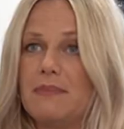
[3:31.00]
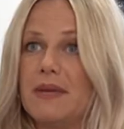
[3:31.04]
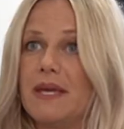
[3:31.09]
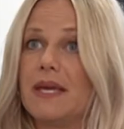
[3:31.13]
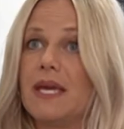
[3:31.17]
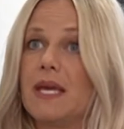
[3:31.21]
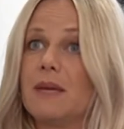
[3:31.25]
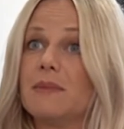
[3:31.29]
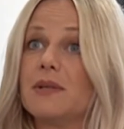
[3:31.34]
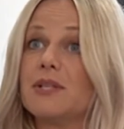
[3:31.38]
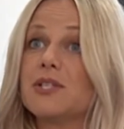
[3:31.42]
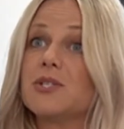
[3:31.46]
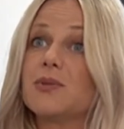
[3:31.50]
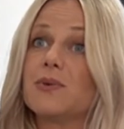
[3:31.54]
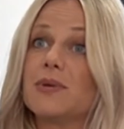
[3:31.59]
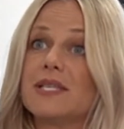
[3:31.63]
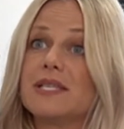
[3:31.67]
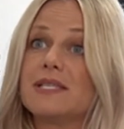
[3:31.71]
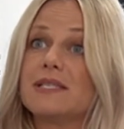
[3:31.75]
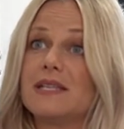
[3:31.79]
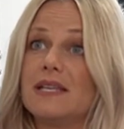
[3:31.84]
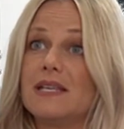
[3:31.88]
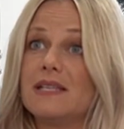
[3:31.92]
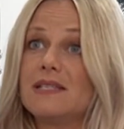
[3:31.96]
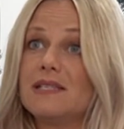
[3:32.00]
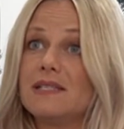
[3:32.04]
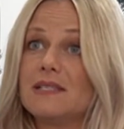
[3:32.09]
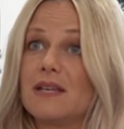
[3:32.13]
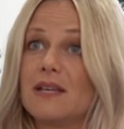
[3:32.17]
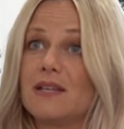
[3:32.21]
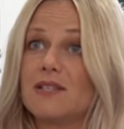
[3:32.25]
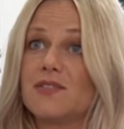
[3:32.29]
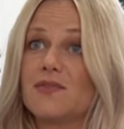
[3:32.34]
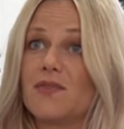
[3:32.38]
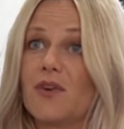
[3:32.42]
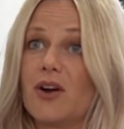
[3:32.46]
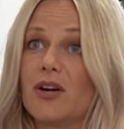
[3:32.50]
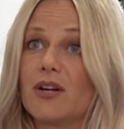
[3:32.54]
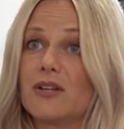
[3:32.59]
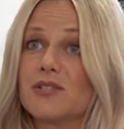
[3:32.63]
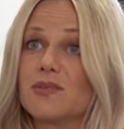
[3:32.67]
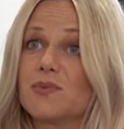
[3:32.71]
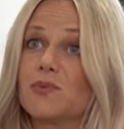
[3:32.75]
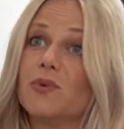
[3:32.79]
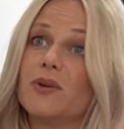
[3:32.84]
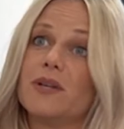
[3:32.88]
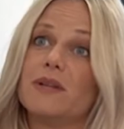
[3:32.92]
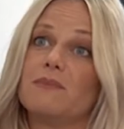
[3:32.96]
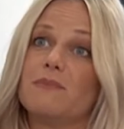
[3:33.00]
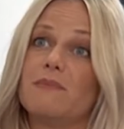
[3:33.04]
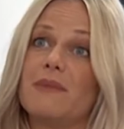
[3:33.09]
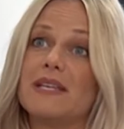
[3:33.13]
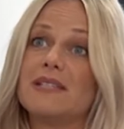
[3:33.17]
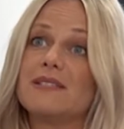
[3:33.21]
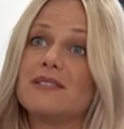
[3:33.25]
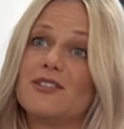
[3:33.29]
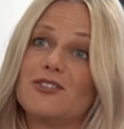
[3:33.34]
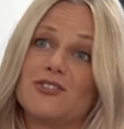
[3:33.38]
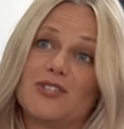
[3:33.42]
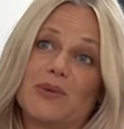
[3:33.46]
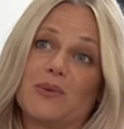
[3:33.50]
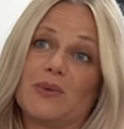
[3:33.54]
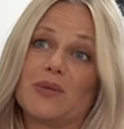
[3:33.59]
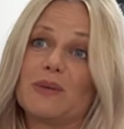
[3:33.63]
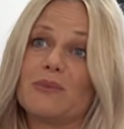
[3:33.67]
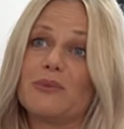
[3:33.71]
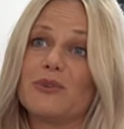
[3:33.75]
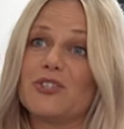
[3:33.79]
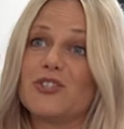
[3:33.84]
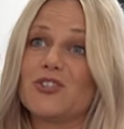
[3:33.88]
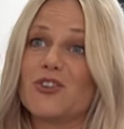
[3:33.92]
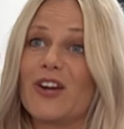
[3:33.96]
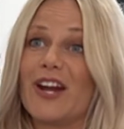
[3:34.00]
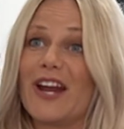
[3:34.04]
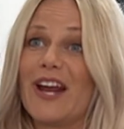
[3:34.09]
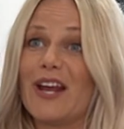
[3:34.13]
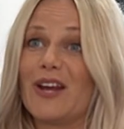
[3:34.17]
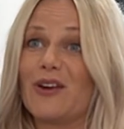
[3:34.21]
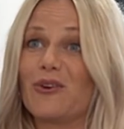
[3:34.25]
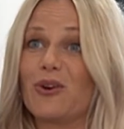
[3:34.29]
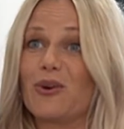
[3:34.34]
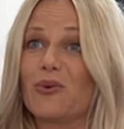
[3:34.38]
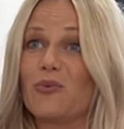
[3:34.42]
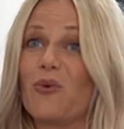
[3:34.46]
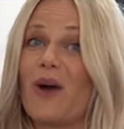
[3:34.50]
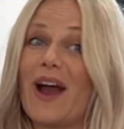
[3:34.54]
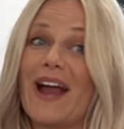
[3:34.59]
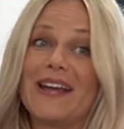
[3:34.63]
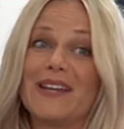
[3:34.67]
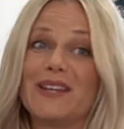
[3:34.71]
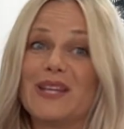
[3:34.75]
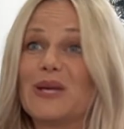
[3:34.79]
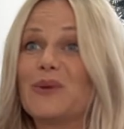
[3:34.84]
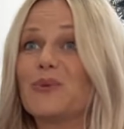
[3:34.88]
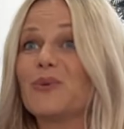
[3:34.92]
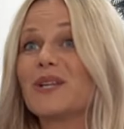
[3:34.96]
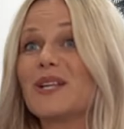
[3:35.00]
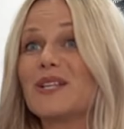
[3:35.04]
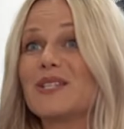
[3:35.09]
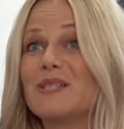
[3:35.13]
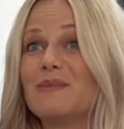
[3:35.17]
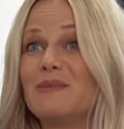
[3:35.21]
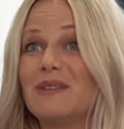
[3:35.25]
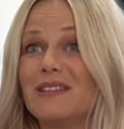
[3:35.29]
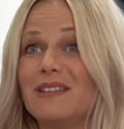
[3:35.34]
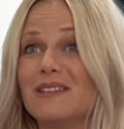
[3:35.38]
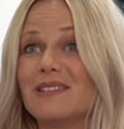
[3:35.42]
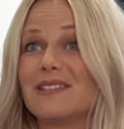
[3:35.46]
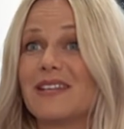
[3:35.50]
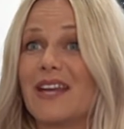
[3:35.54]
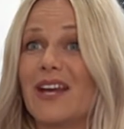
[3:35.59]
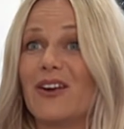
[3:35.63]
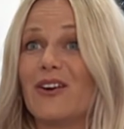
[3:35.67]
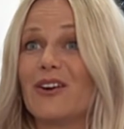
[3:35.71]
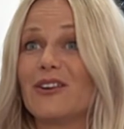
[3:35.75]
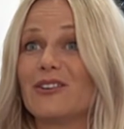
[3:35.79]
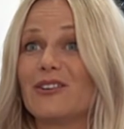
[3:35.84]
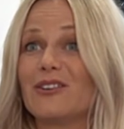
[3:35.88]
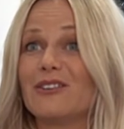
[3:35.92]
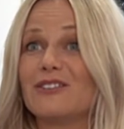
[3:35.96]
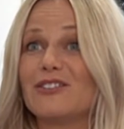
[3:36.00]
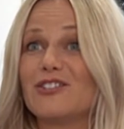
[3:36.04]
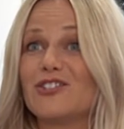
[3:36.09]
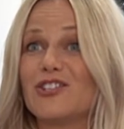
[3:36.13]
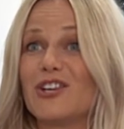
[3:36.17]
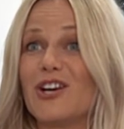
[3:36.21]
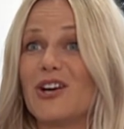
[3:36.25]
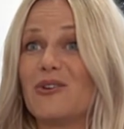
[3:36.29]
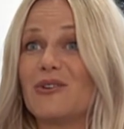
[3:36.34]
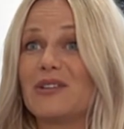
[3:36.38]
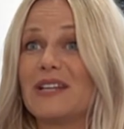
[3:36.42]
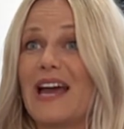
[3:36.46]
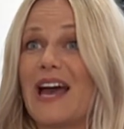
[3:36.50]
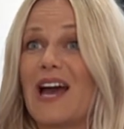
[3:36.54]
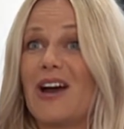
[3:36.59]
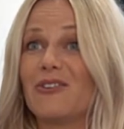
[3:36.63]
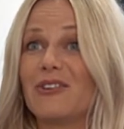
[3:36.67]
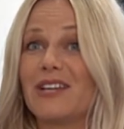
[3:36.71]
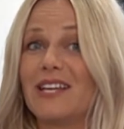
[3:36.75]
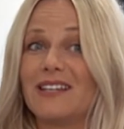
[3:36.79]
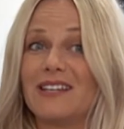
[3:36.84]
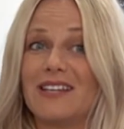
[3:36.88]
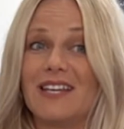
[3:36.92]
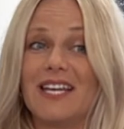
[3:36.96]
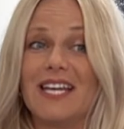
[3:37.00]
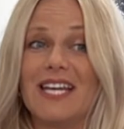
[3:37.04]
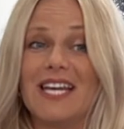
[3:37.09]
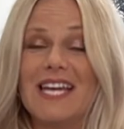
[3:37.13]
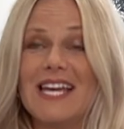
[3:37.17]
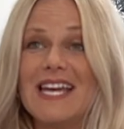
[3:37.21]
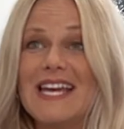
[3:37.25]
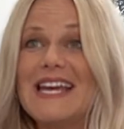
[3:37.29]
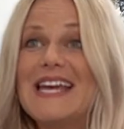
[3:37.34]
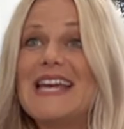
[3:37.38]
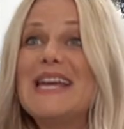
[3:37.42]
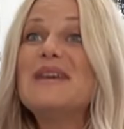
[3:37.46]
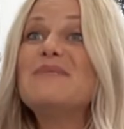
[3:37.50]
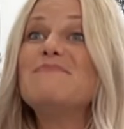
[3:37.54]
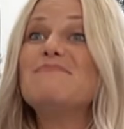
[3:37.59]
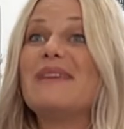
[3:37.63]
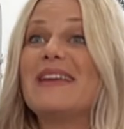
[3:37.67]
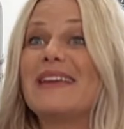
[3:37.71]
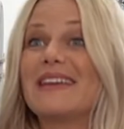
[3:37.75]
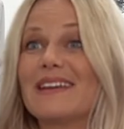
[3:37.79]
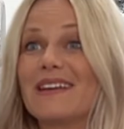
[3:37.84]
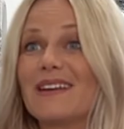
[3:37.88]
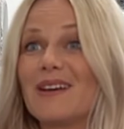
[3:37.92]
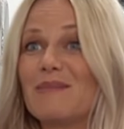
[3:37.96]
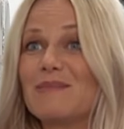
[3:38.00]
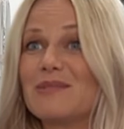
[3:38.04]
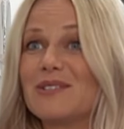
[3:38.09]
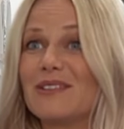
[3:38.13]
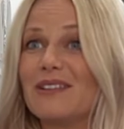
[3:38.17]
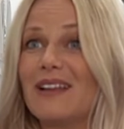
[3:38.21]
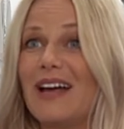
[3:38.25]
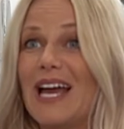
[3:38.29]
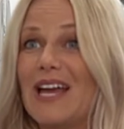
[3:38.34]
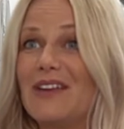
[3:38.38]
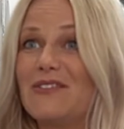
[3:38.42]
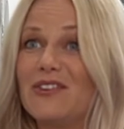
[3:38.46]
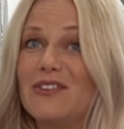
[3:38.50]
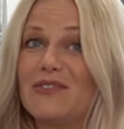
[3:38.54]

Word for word: being able to assist as far as what message they want to portray or why they wanted to be this character on the show and how can I make it come to life